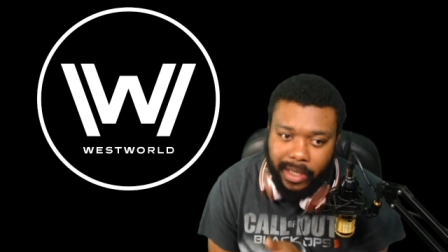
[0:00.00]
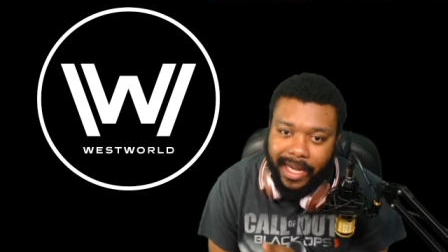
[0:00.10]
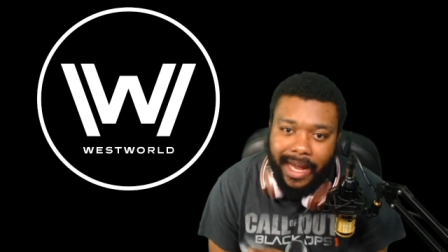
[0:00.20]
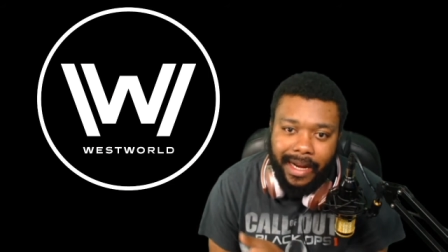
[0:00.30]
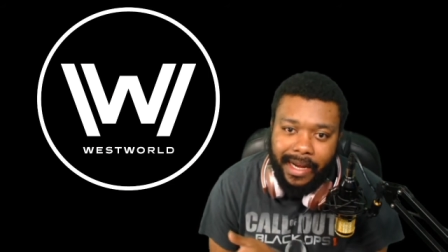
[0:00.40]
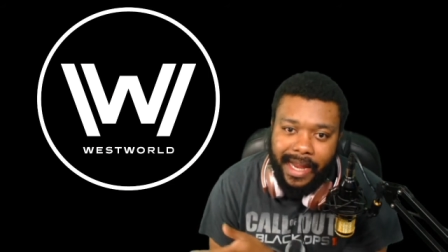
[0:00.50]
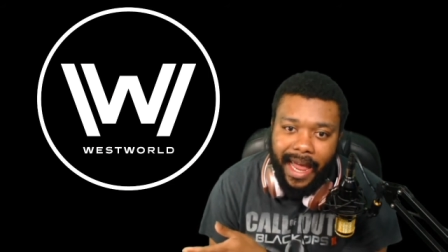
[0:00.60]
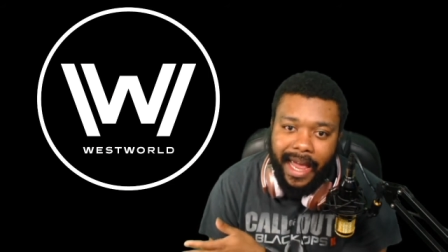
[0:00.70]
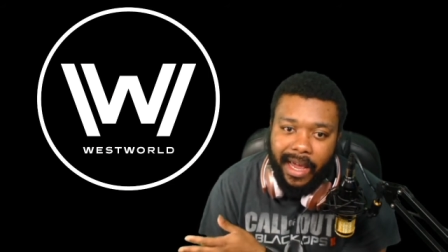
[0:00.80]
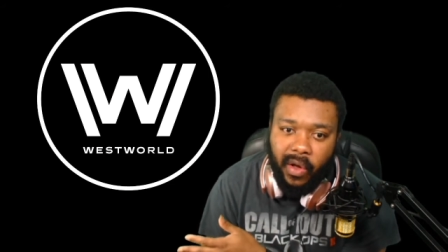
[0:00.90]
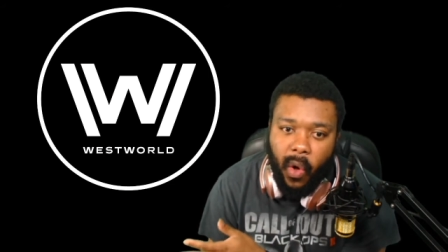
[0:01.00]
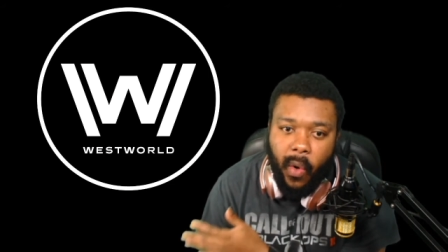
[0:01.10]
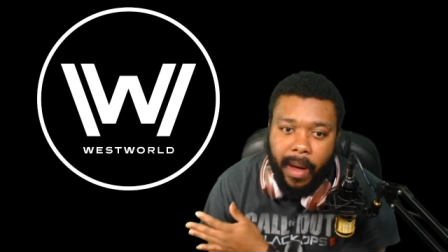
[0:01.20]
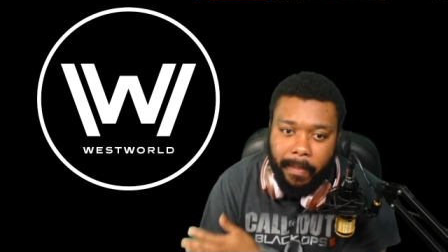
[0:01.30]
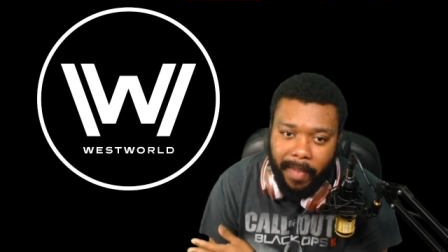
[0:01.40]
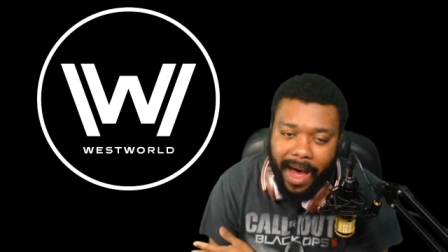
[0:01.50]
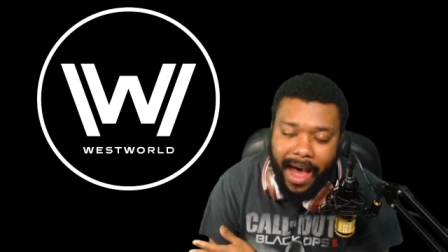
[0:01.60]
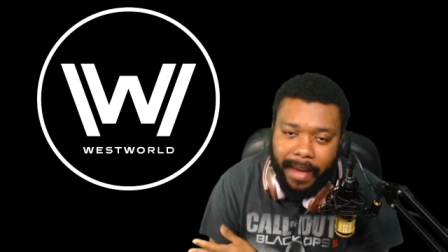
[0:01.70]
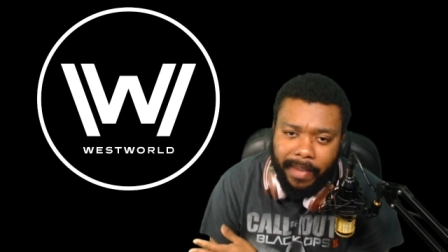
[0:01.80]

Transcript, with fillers: to get the day going by,